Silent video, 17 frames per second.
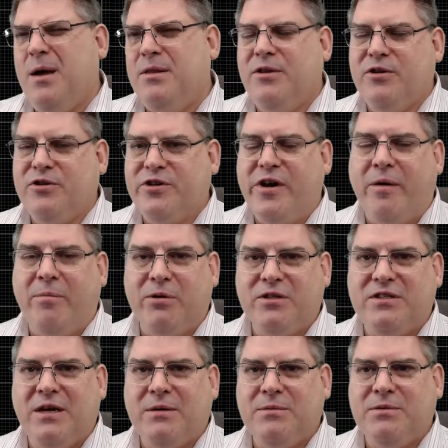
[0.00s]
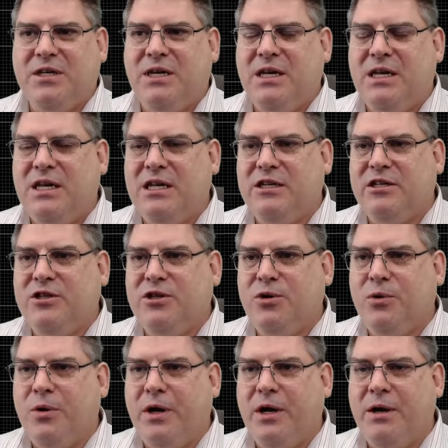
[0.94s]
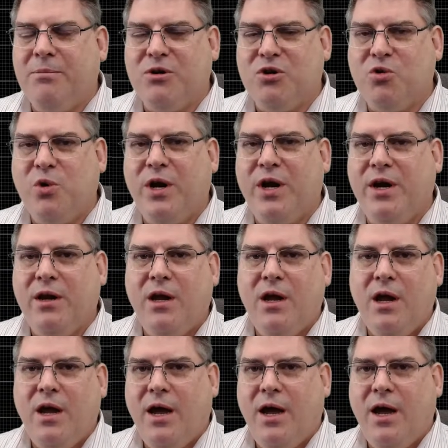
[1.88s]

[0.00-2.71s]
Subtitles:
There's a couple steps that you need to do in between,